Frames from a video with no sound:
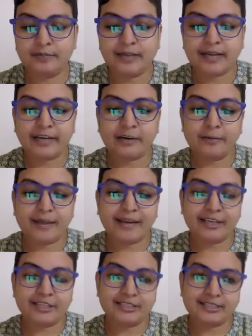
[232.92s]
kind of
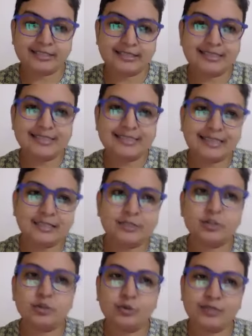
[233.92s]
bandage that just
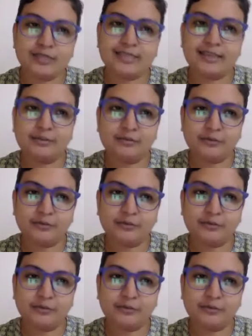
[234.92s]
sticks to itself.